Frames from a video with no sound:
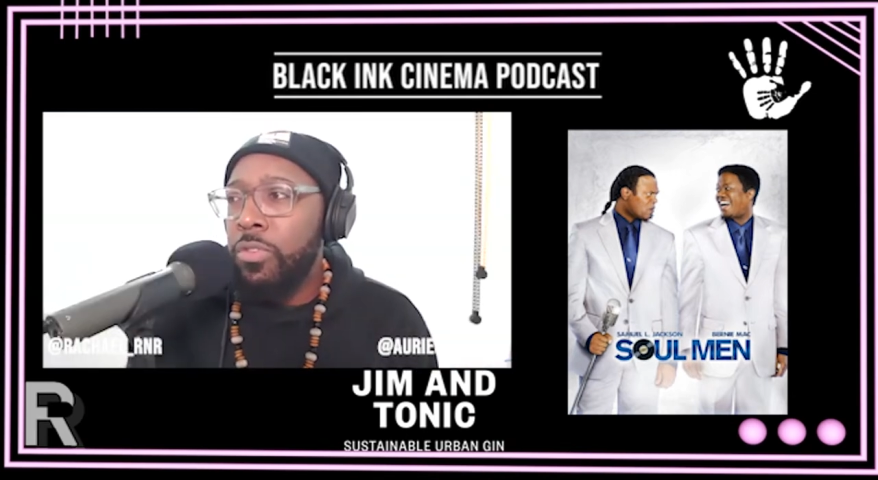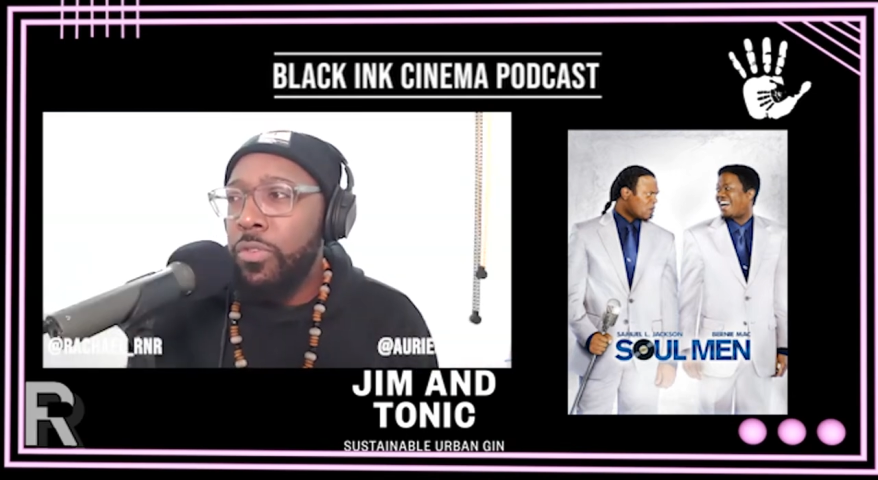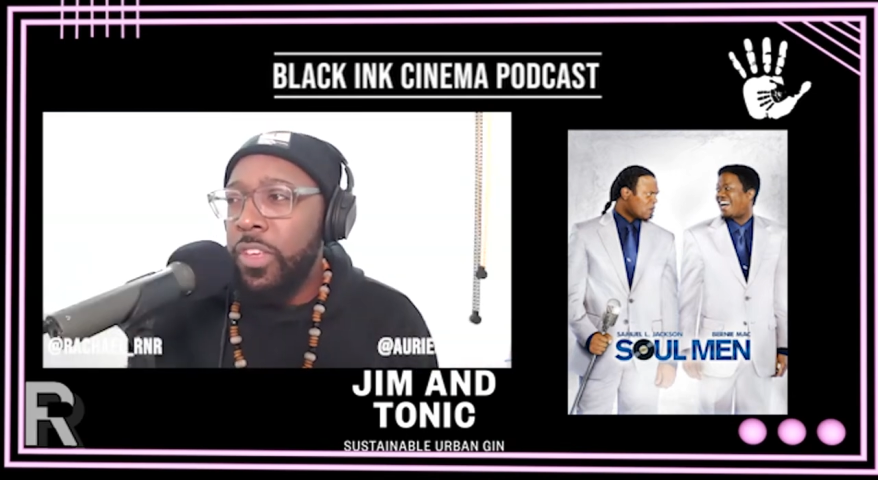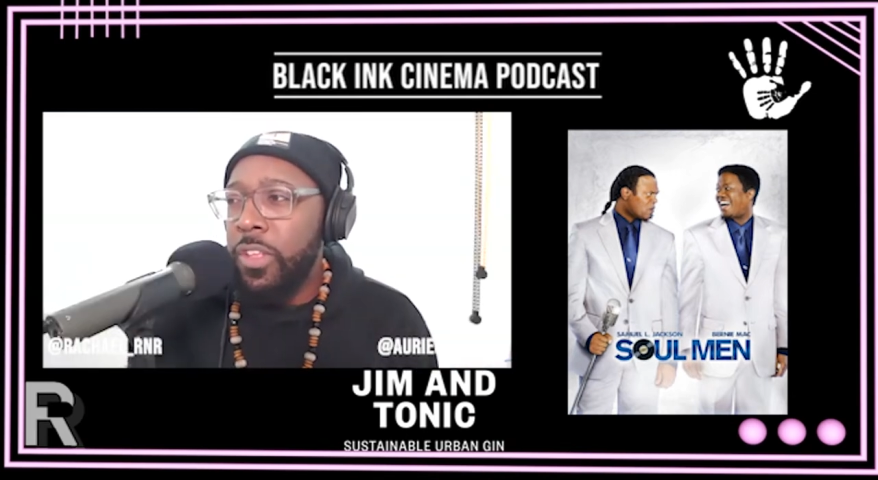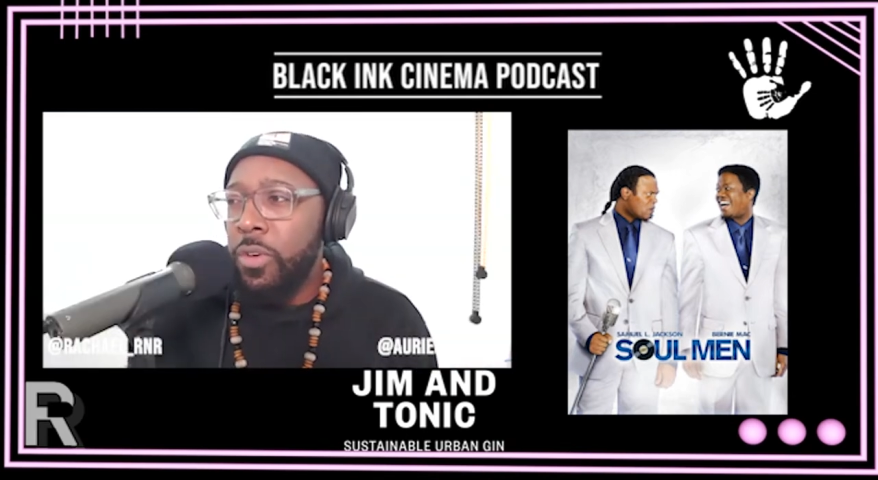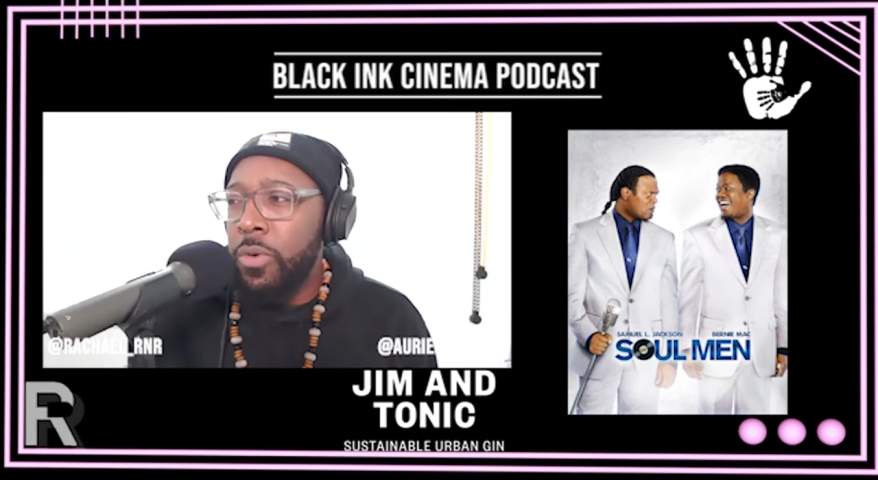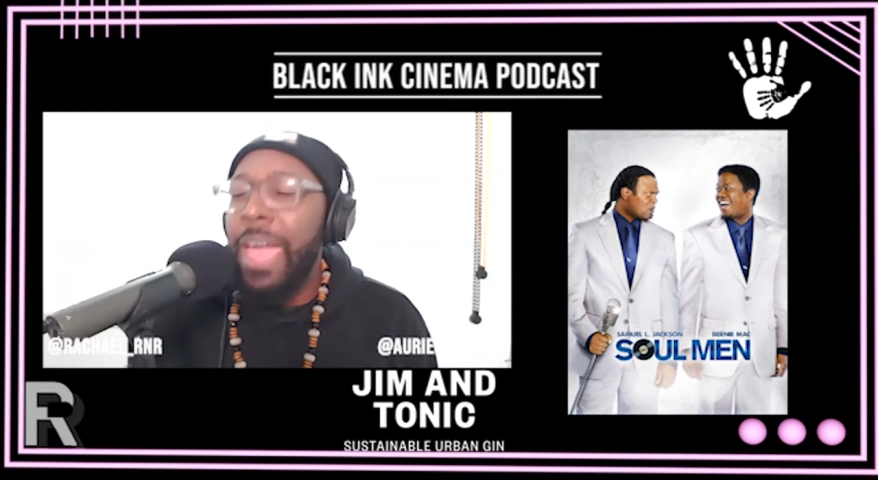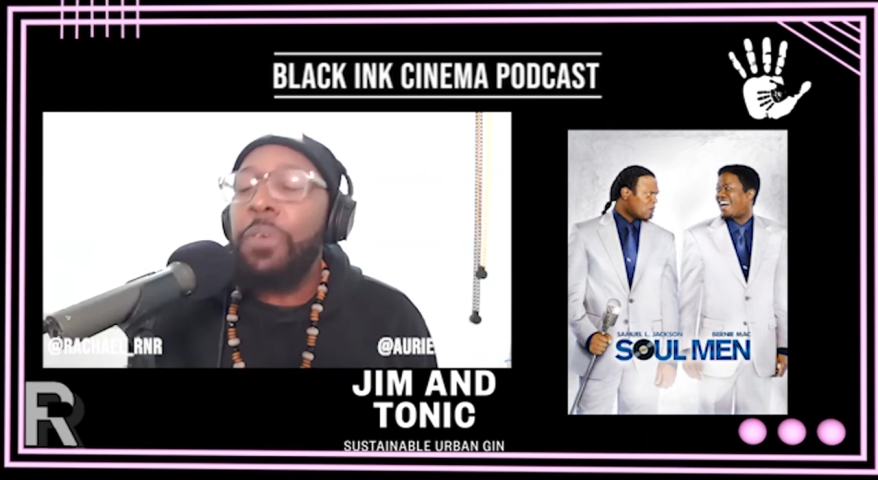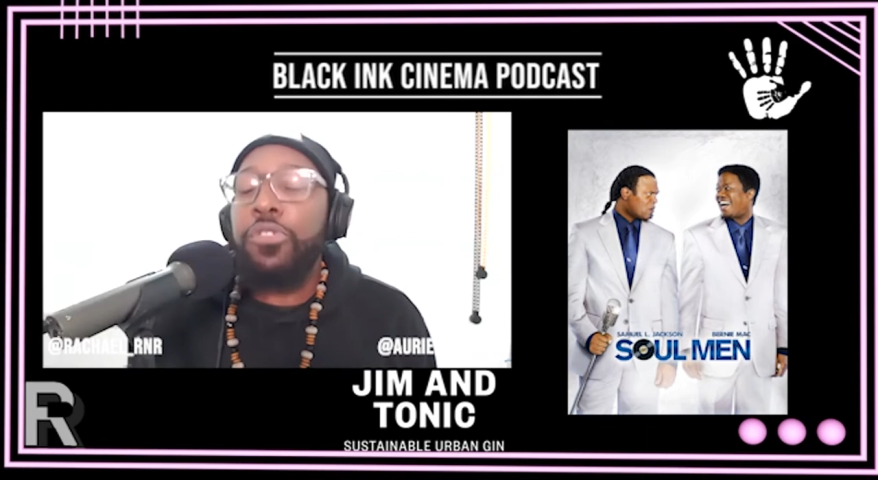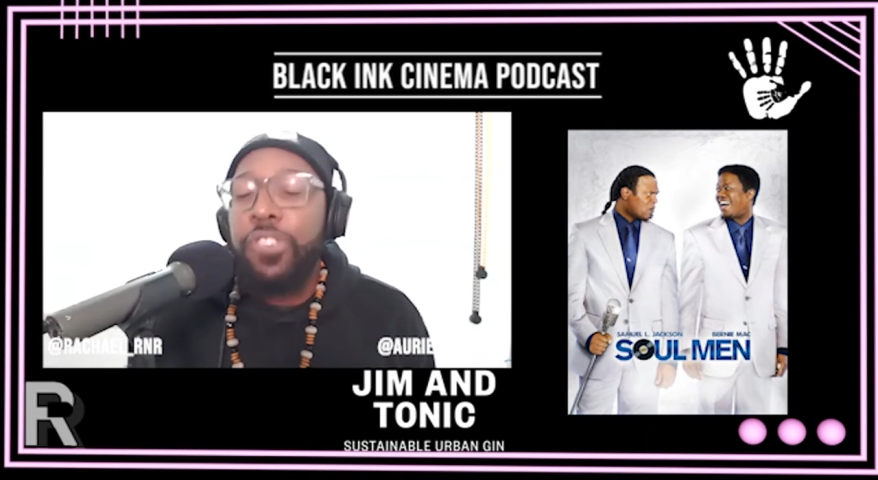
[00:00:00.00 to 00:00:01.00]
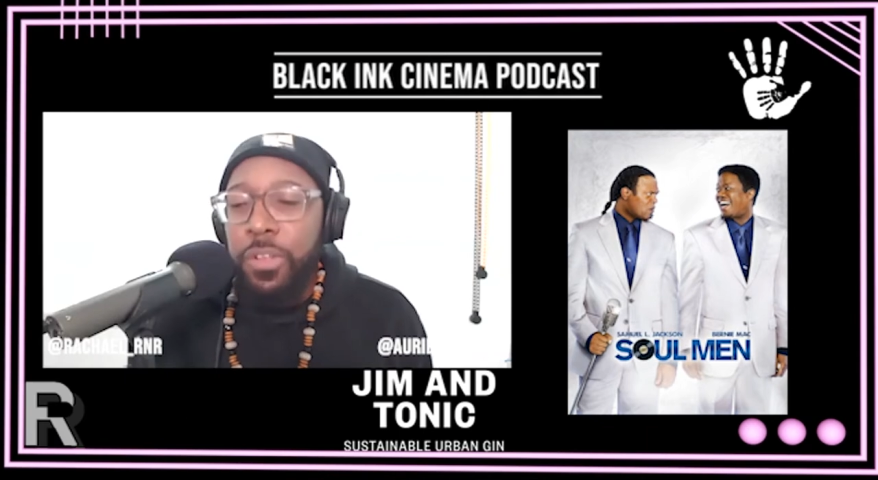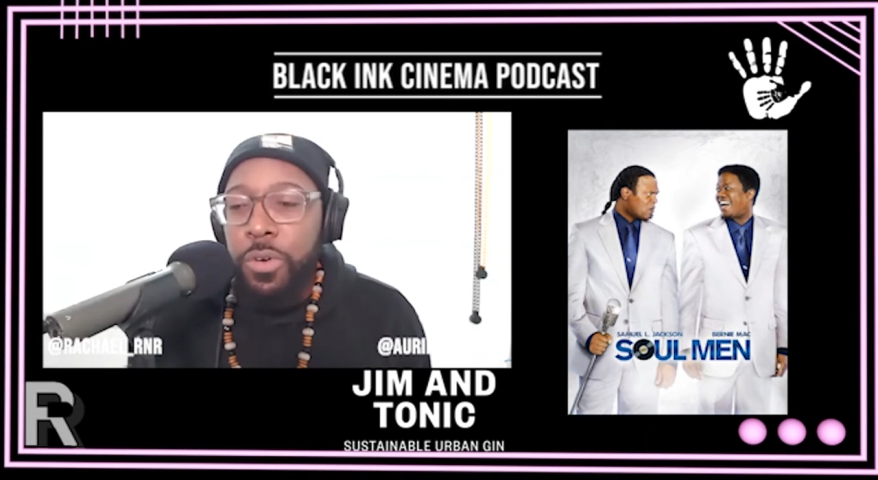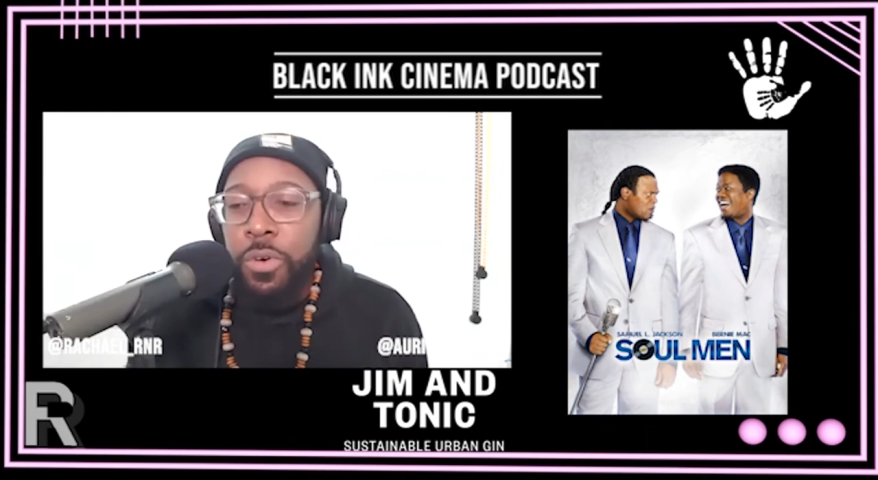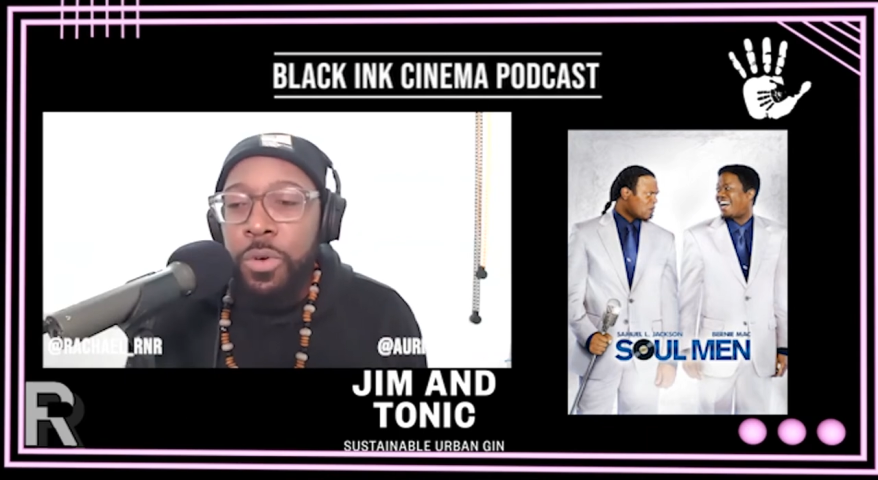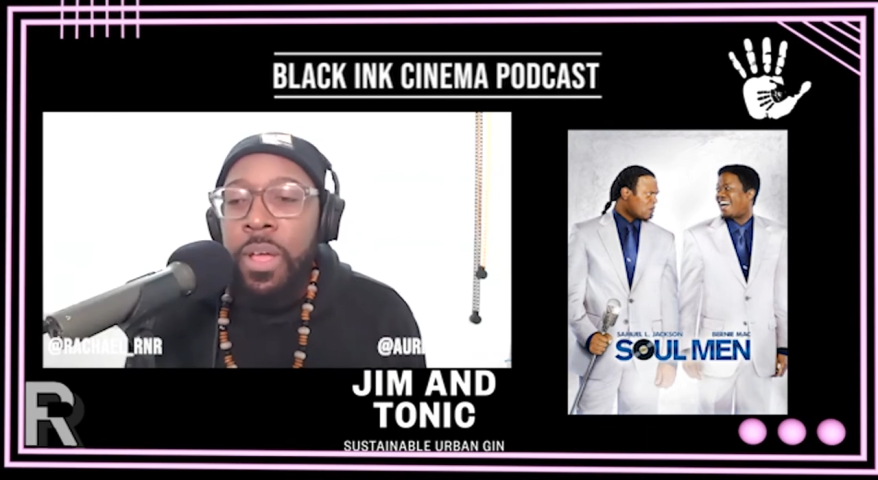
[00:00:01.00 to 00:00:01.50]
Regina Hall, yeah, Regina
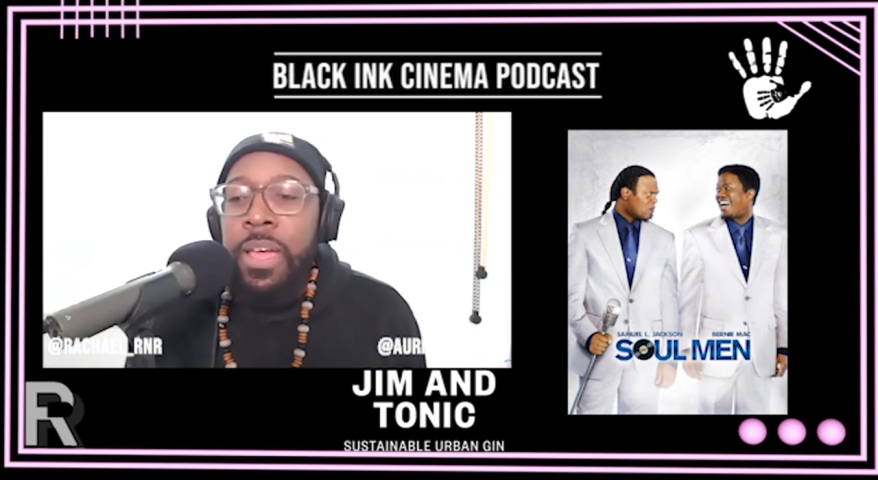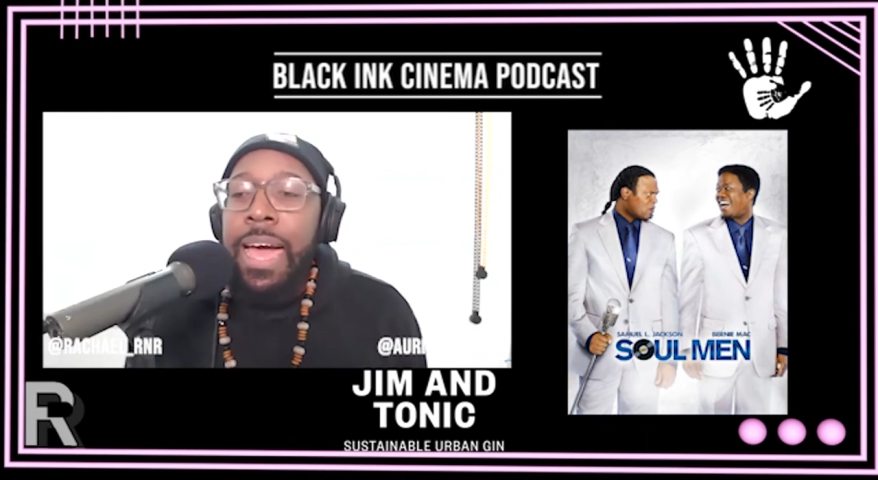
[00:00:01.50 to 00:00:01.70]
Hall,